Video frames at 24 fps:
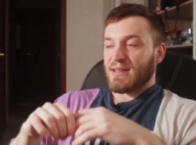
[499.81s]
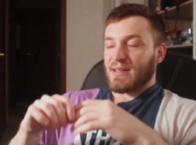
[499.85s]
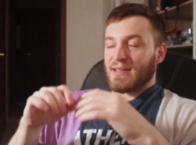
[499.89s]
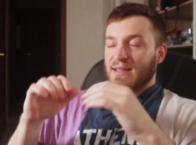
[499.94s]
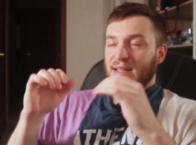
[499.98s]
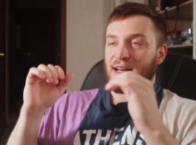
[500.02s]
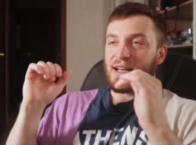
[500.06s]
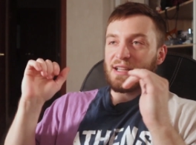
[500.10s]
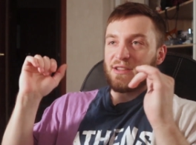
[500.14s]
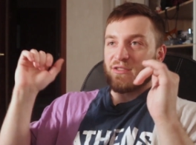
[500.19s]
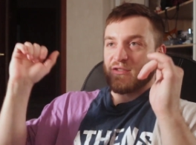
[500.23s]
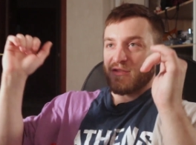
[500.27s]
a
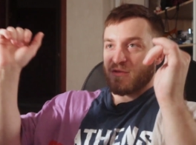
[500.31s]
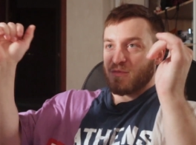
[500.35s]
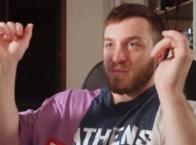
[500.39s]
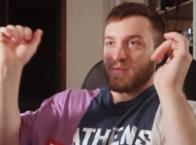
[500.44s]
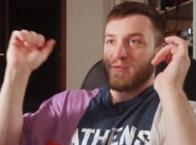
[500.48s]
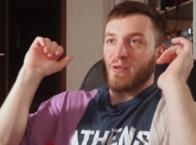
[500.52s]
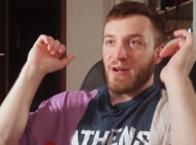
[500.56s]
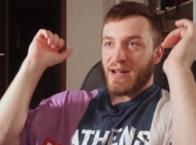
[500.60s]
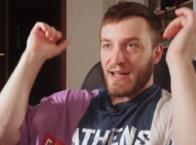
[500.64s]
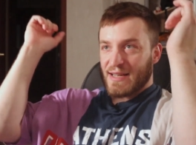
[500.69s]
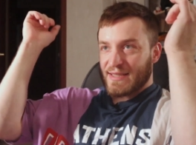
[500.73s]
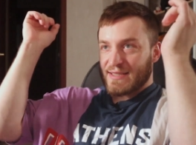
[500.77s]
lot of
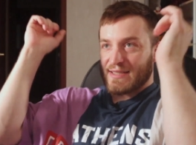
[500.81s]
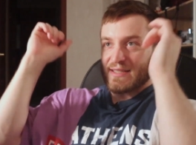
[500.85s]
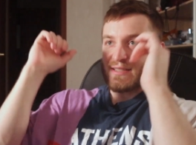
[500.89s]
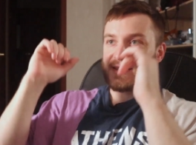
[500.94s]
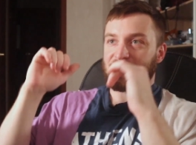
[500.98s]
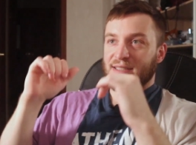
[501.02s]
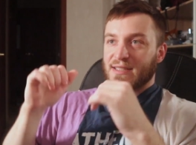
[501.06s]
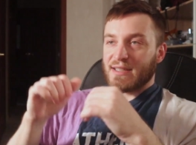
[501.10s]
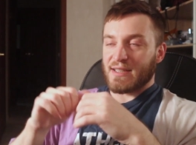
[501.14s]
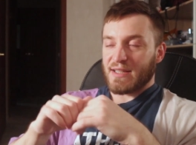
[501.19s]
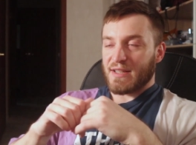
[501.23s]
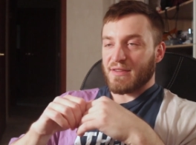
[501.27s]

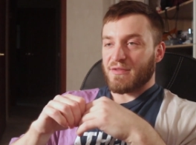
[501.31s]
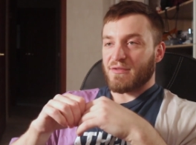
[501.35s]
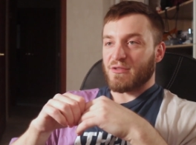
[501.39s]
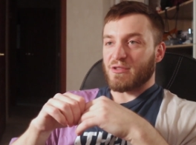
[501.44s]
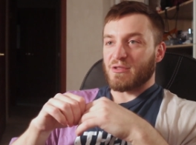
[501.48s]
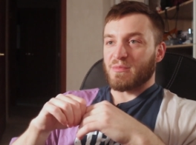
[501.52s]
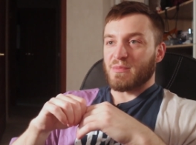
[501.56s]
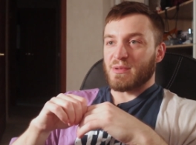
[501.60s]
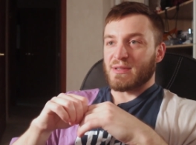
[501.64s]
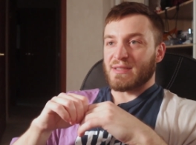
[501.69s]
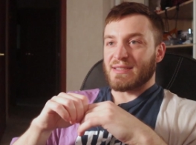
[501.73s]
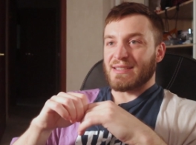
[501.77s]
presses in
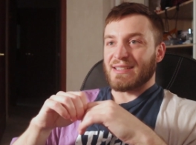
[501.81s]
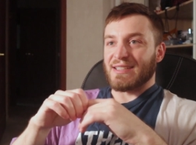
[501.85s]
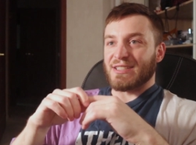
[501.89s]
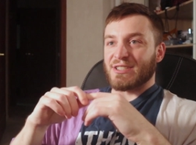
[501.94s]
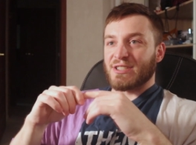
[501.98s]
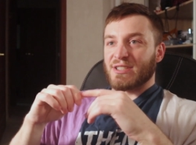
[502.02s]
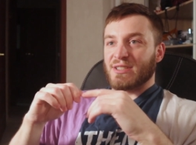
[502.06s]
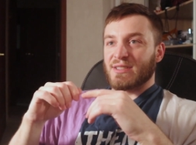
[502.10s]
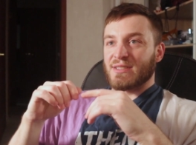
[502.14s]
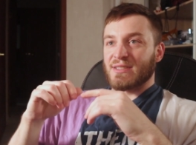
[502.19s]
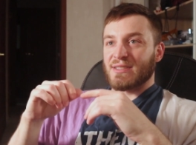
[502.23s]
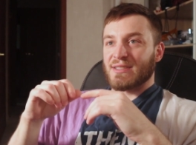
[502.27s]
different
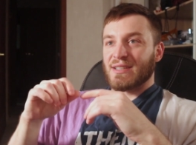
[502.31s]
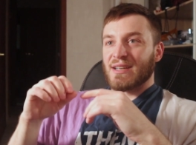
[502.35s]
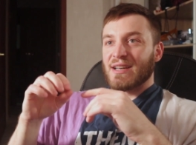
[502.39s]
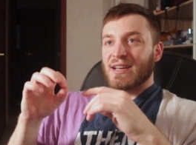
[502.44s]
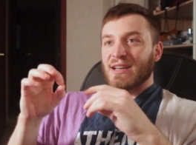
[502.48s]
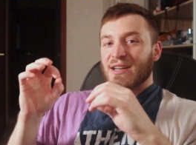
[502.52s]
positions.